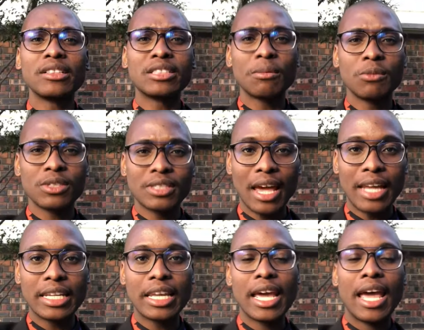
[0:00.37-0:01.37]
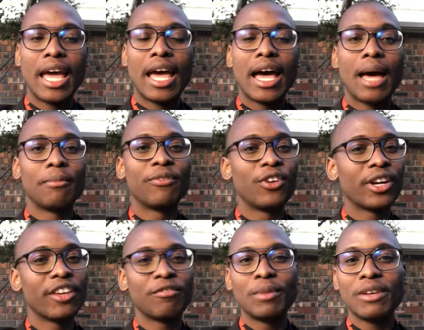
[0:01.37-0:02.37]
Temudzani, um,
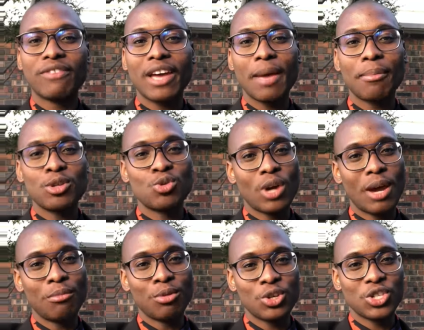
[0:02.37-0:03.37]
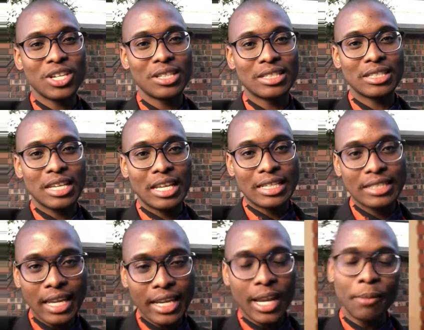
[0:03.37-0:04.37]
forgive me if I happen to ambush his
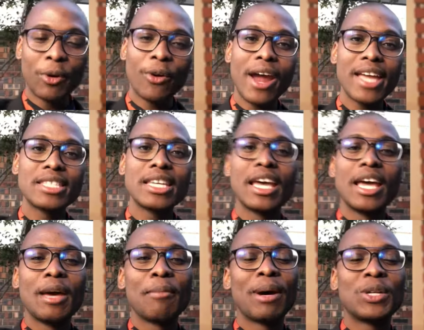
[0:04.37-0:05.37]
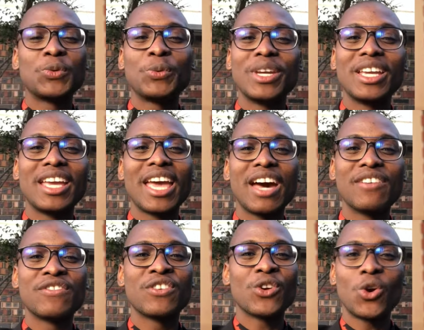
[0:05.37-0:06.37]
surname, all right? But we
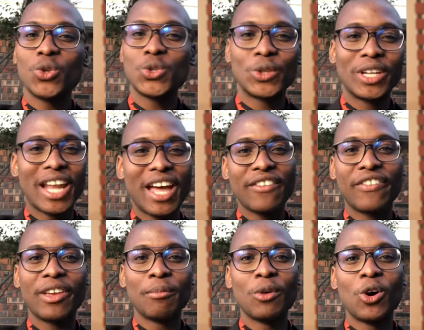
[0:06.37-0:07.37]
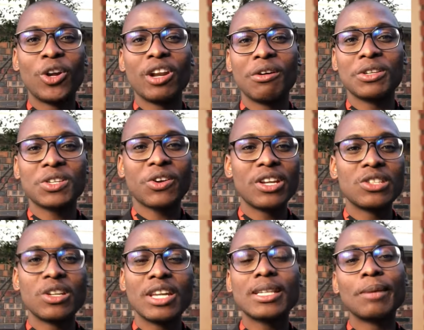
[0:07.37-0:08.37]
have grown to love him on our screens
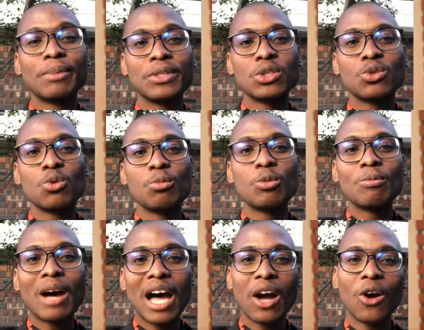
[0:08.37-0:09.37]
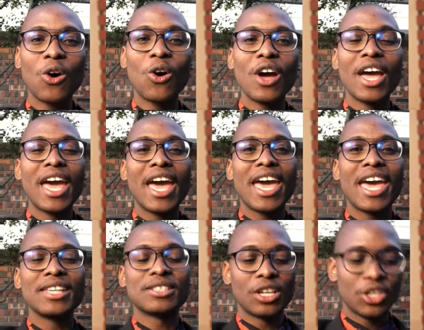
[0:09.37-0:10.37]
on SABC 2 Muvhango
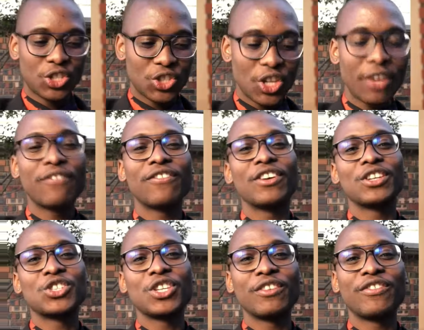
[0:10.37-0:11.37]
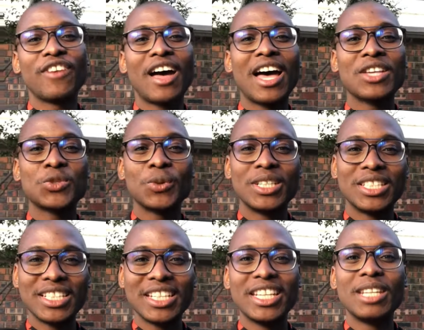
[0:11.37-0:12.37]
as Chief Chief
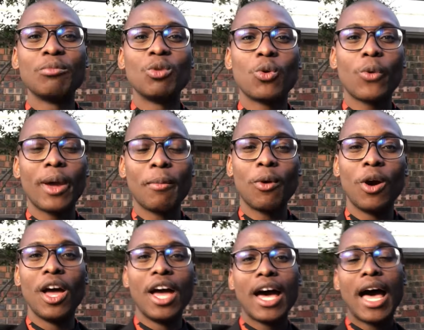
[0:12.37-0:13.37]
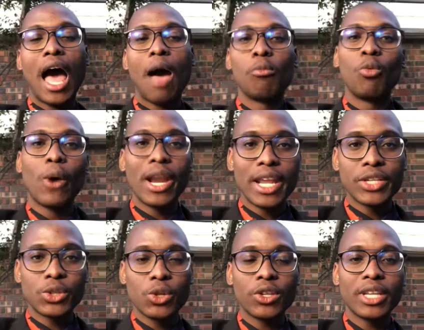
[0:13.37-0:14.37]
Azwindini Mukwevho. Um, well,
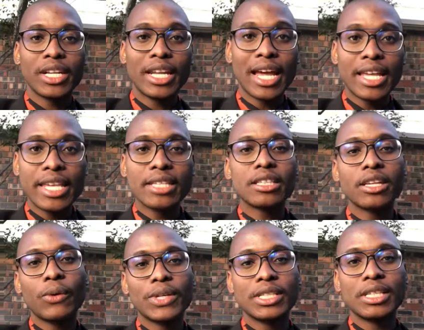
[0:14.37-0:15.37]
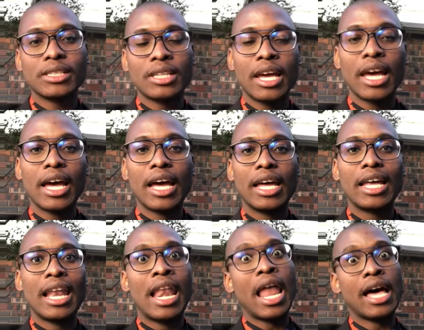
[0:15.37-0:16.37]
as you know, that yesterday was his uh,
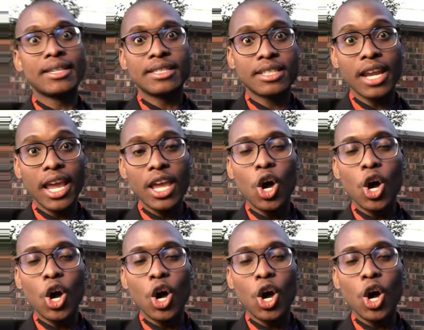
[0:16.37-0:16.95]
last day